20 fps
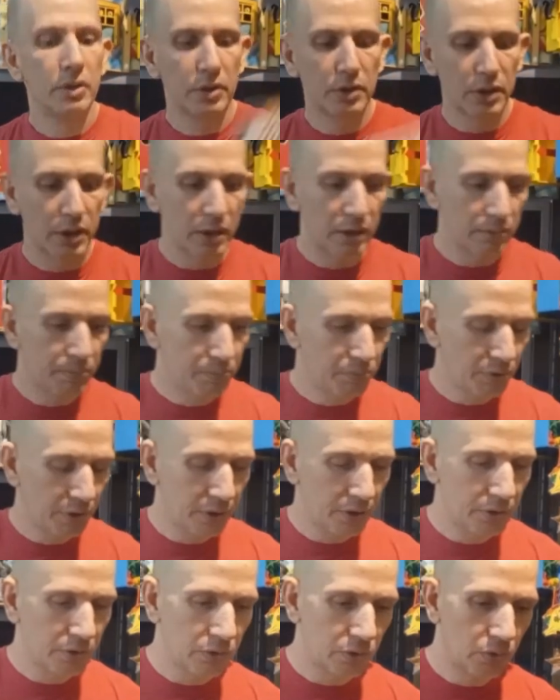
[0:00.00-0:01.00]
yeah,
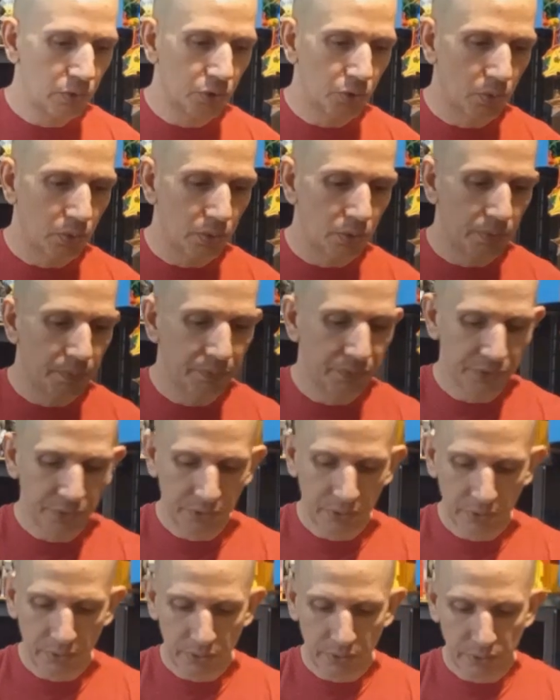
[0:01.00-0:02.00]
pretty unusual,
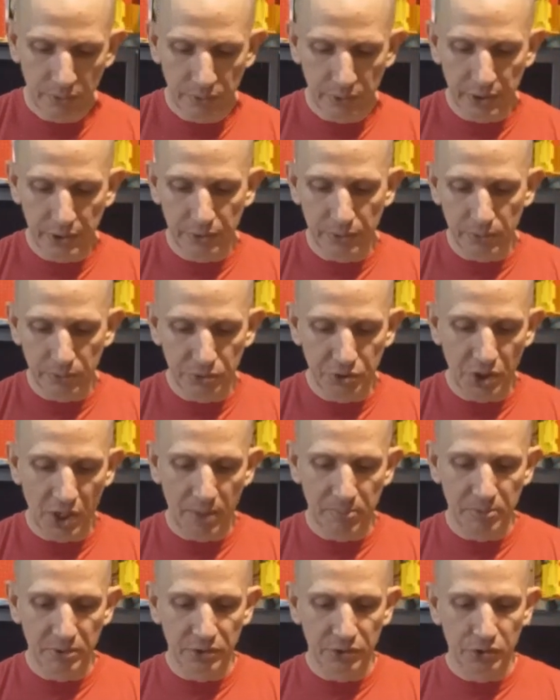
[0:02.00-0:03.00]
like little
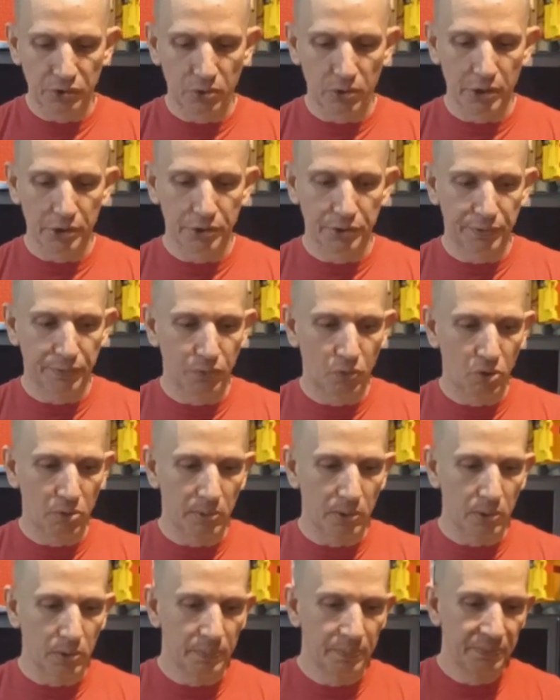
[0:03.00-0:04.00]
Japanese
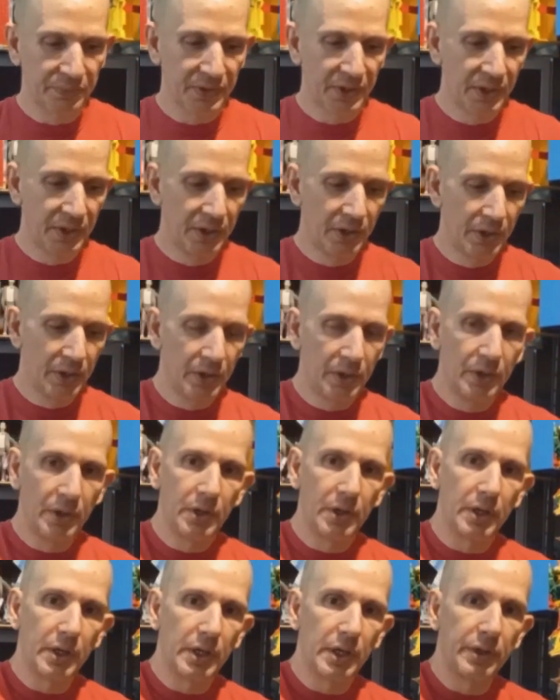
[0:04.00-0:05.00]
transformer.
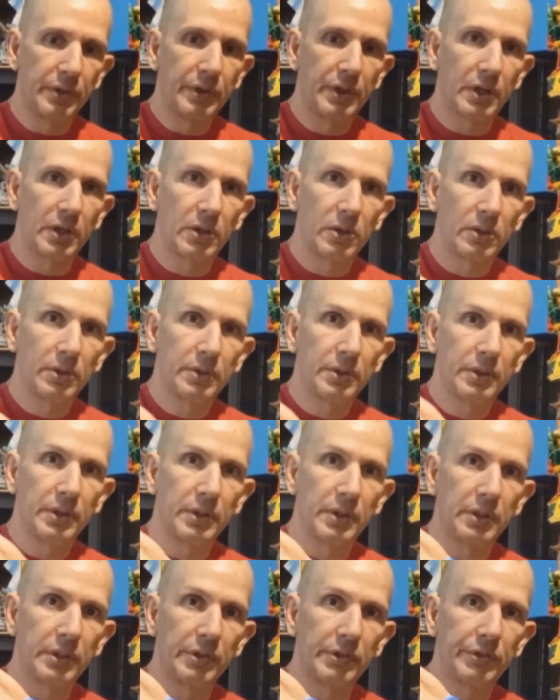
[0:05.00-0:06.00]
And there
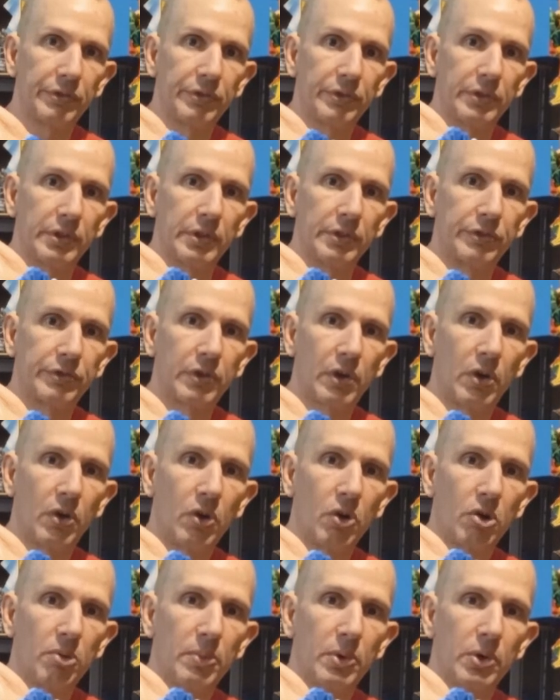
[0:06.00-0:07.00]
it is in its
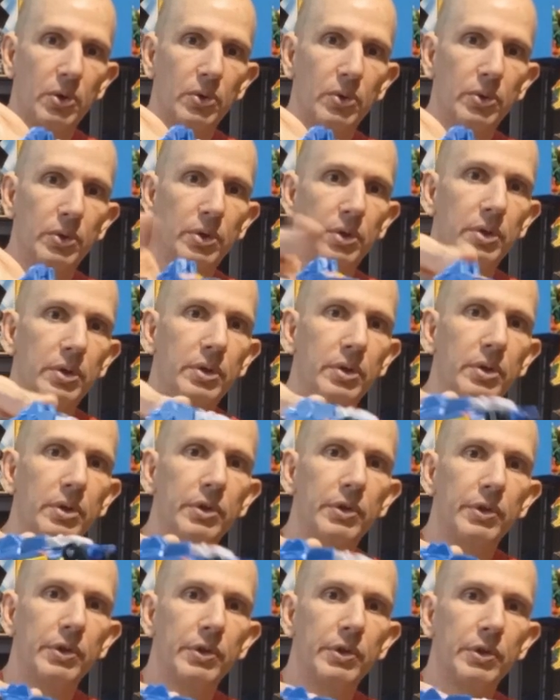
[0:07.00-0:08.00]
car mode.
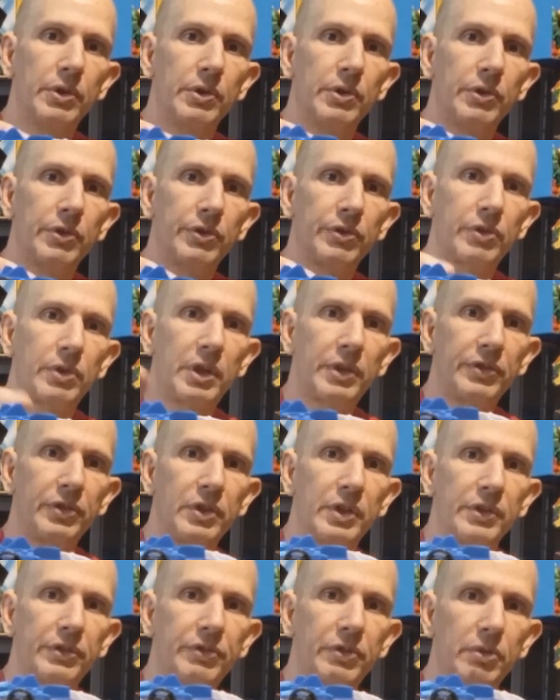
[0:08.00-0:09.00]
So it has a
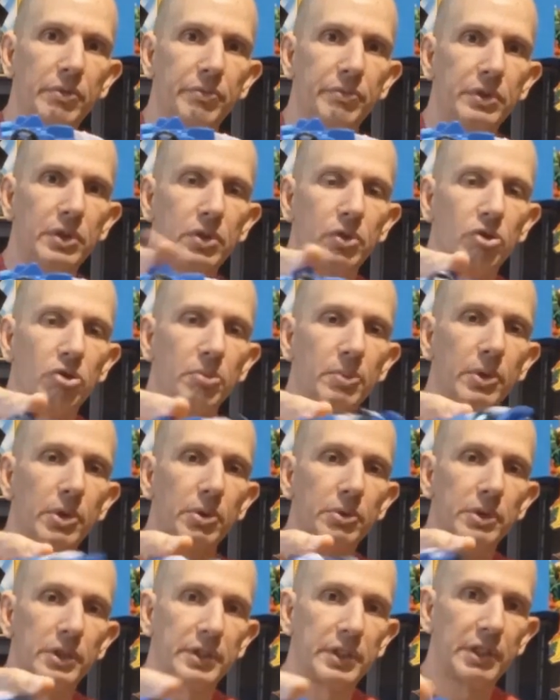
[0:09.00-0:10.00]
nice little vehicle
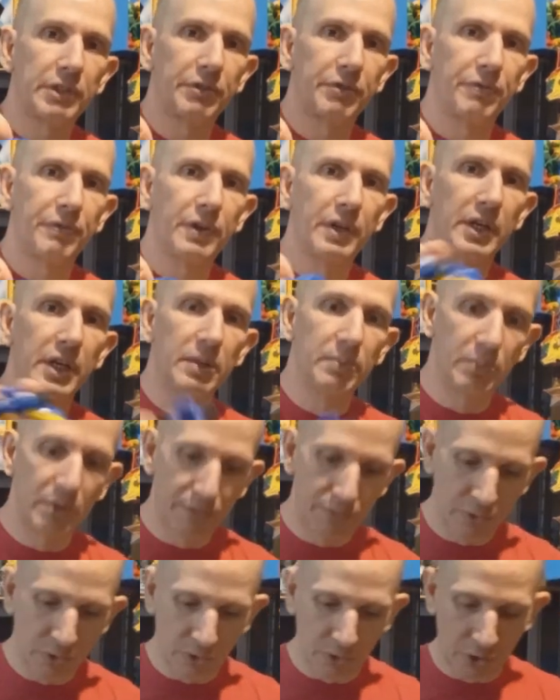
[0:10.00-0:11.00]
mode, like that's fine, but
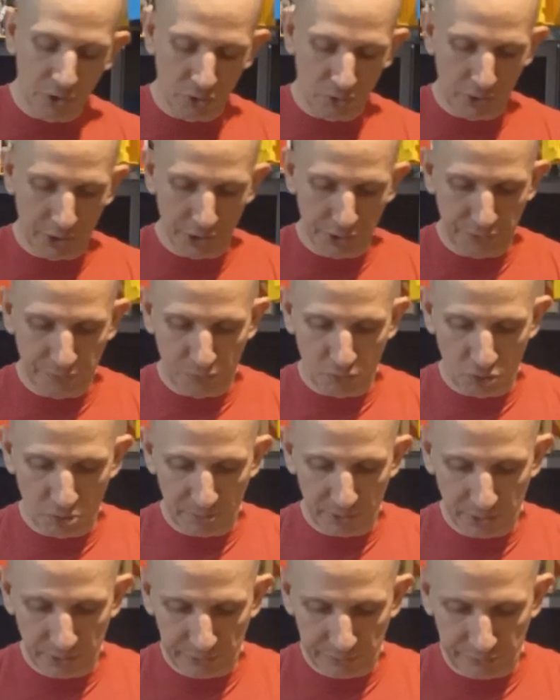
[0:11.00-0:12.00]
if you go to
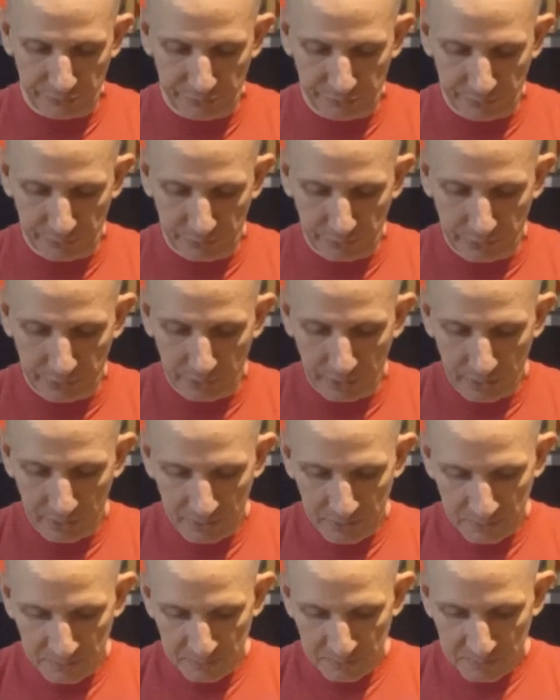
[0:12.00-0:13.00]
transform it, let's see if